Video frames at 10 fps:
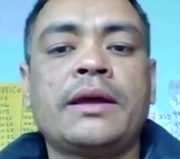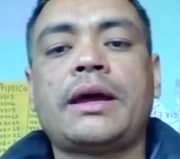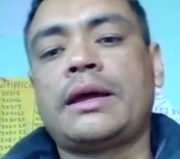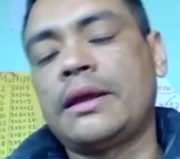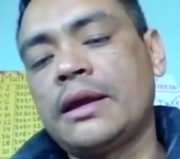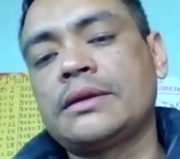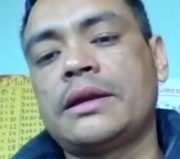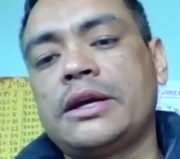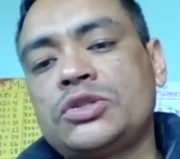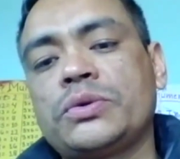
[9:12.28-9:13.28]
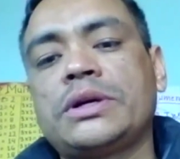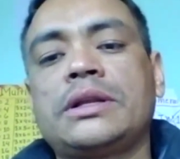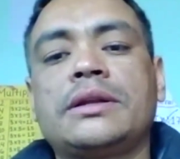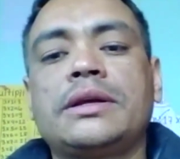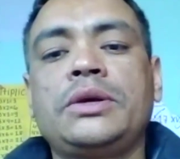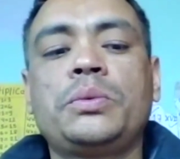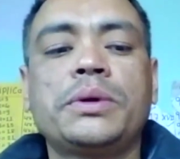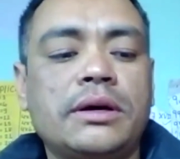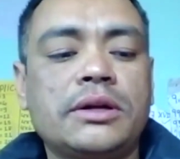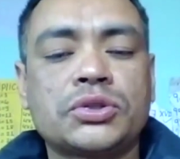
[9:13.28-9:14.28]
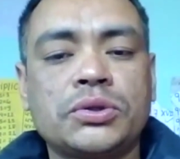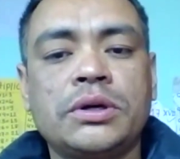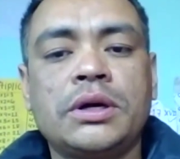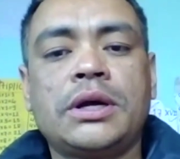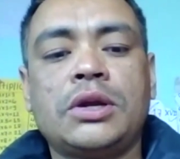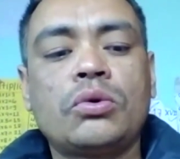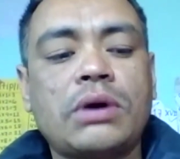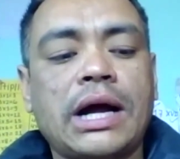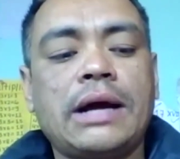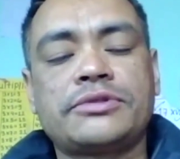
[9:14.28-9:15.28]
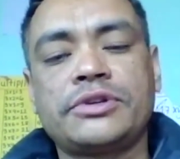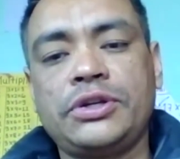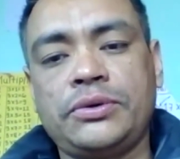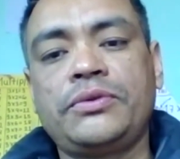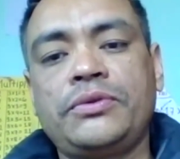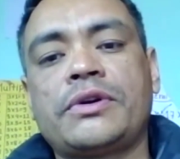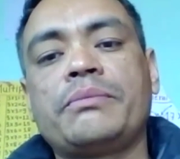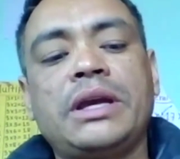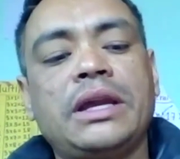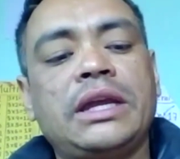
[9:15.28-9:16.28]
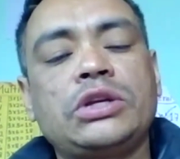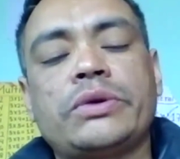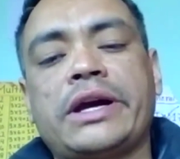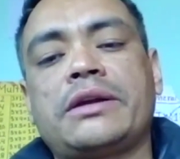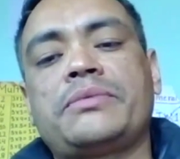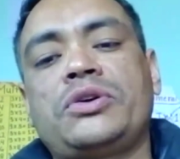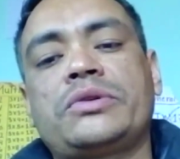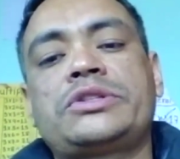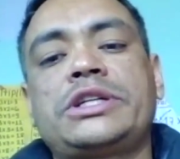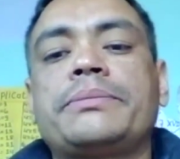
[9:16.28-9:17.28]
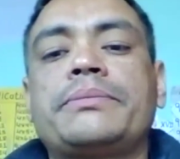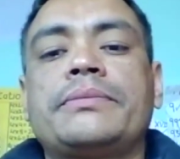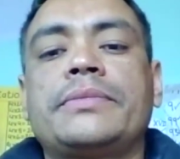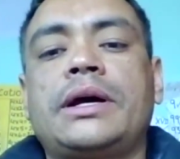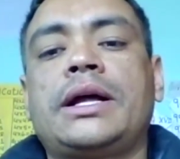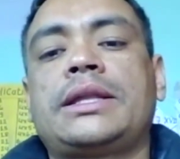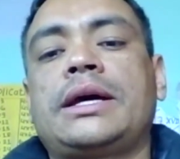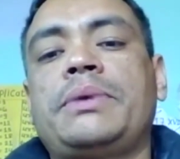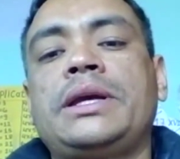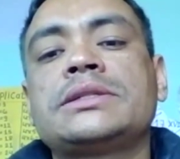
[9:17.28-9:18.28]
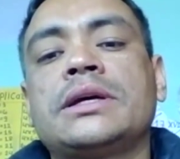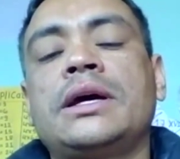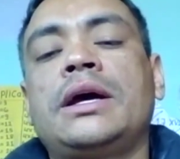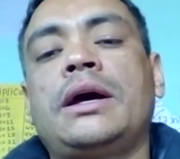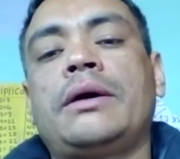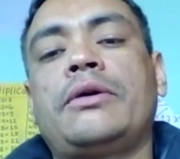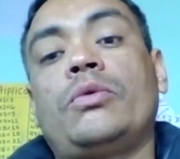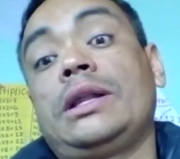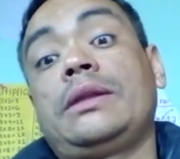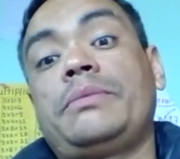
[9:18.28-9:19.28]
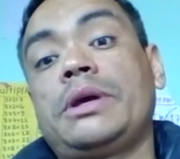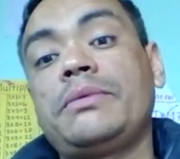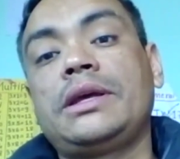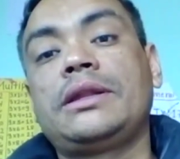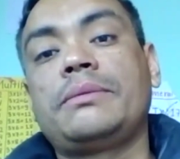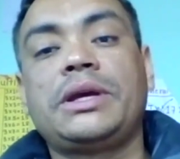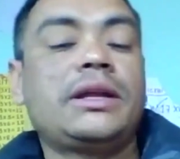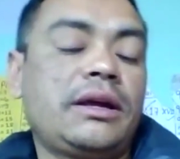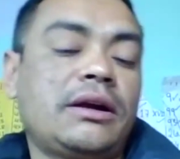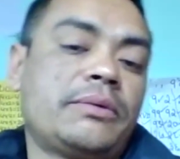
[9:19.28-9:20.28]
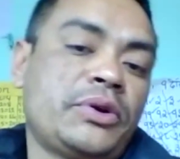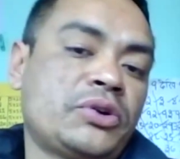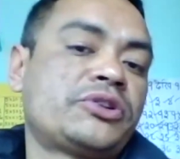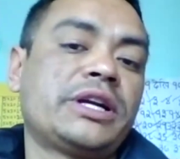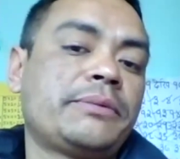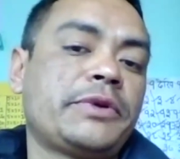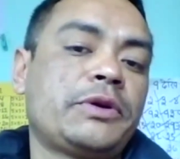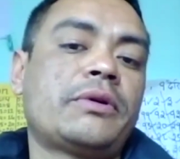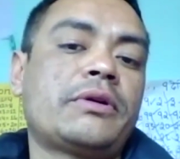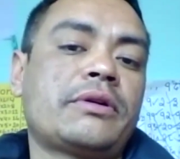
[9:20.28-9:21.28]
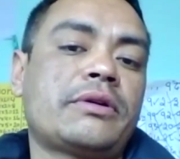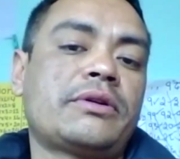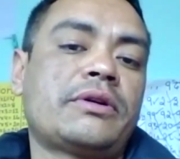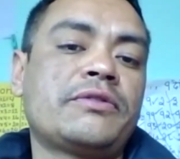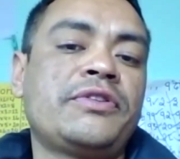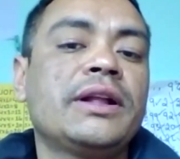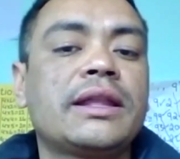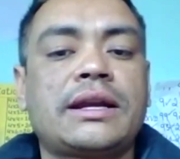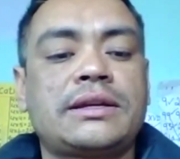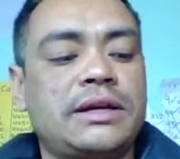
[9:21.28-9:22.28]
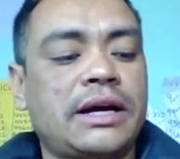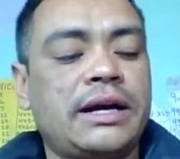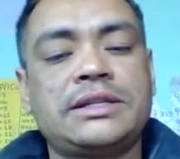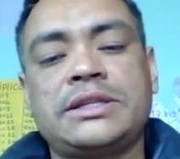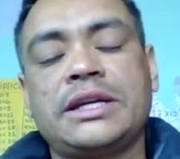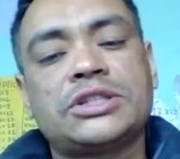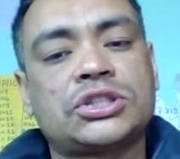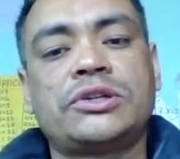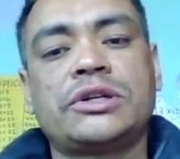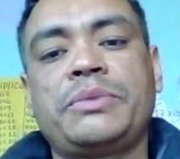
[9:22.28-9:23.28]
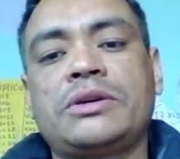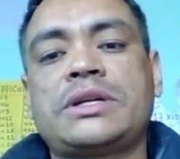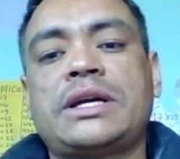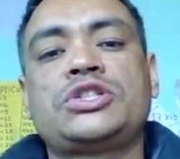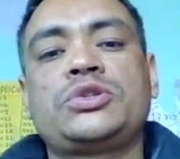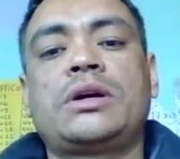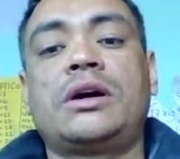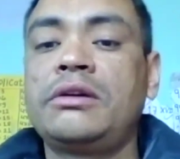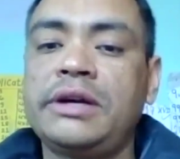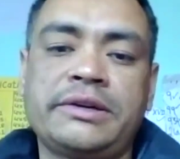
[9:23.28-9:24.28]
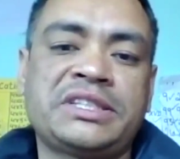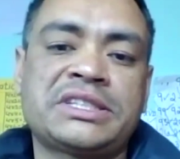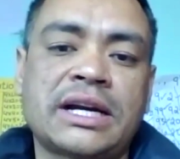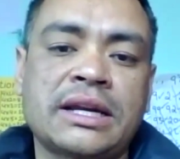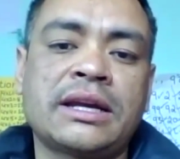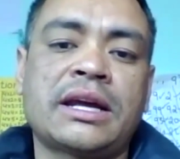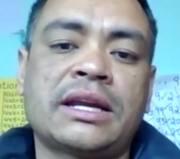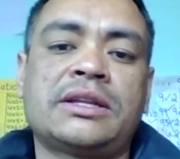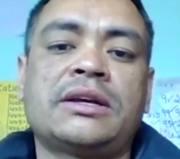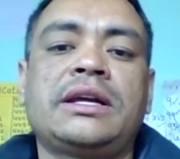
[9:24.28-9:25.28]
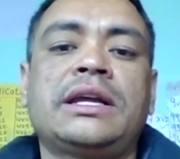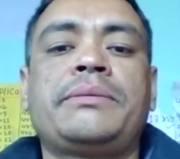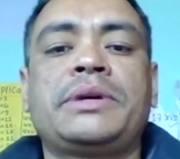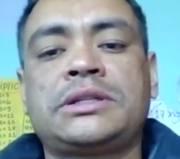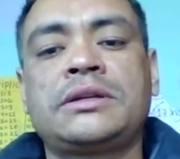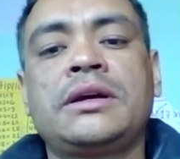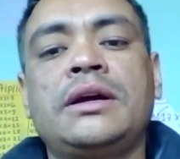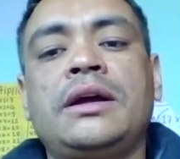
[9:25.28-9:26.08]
And then as well, he will also look after you from beginning to end of your trip. That means, well, maybe in the beginning of your trip, you don't feel that guide is necessary because as you are earlier starting and the elevation